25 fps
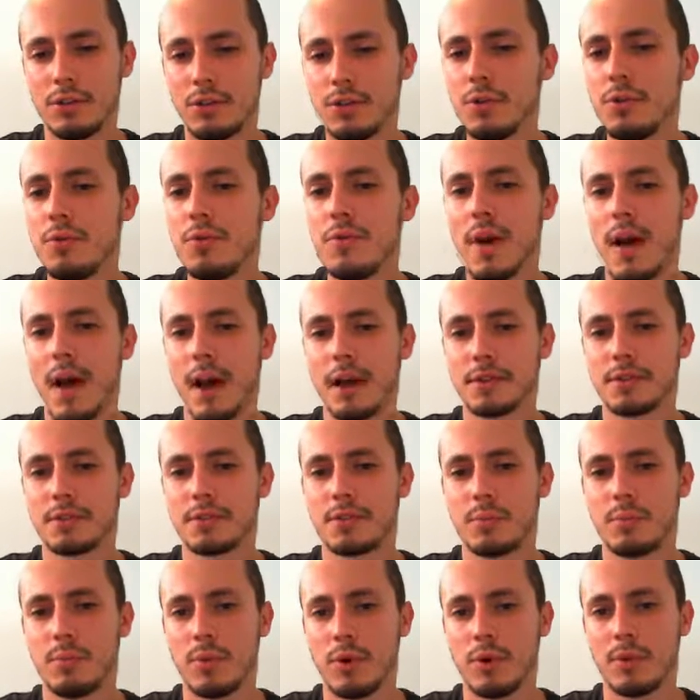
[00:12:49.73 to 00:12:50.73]
two
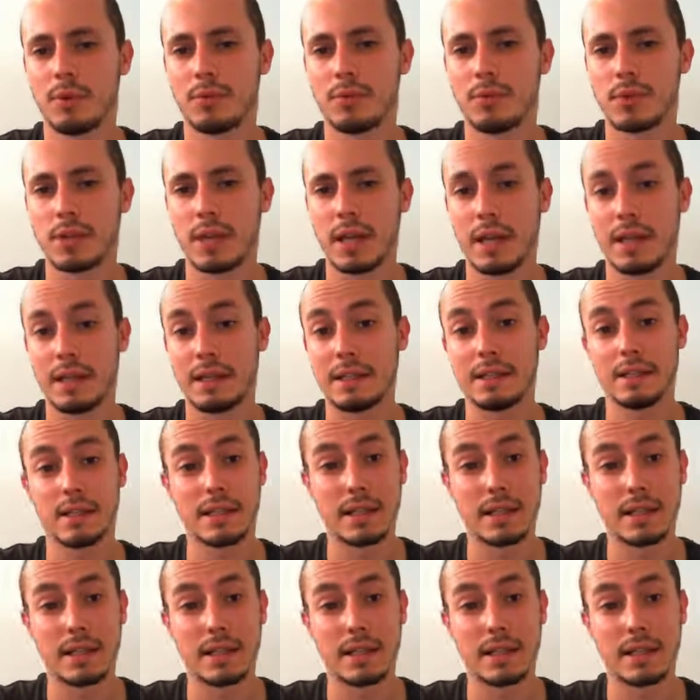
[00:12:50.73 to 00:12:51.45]
extra pawns and